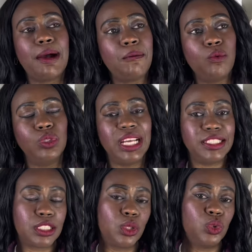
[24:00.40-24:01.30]
I would
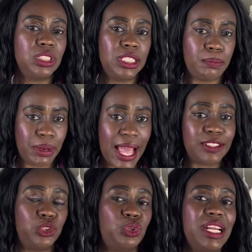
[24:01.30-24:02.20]
exclude the
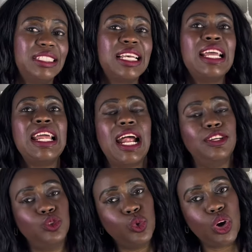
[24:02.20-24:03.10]
black dress
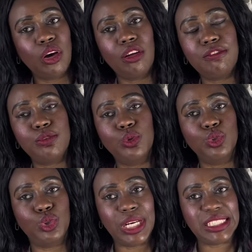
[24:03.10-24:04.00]
and do
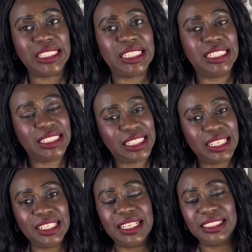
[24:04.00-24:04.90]
colorful dresses
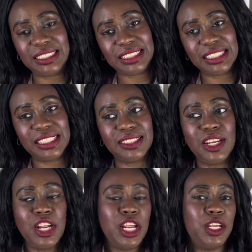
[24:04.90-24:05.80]
instead,
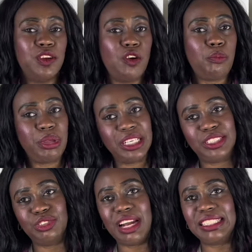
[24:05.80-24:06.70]
you know, pink
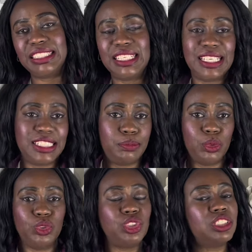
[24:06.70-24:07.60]
dresses,
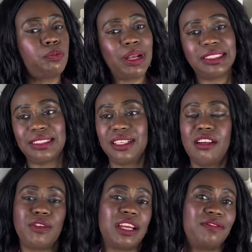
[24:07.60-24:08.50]
blue, just pastel.
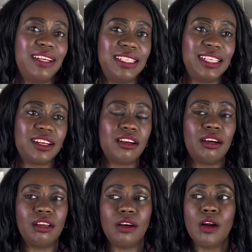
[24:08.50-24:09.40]
If you can find any
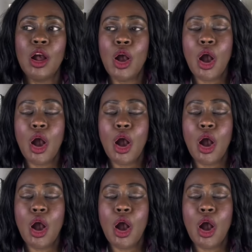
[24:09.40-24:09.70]
color,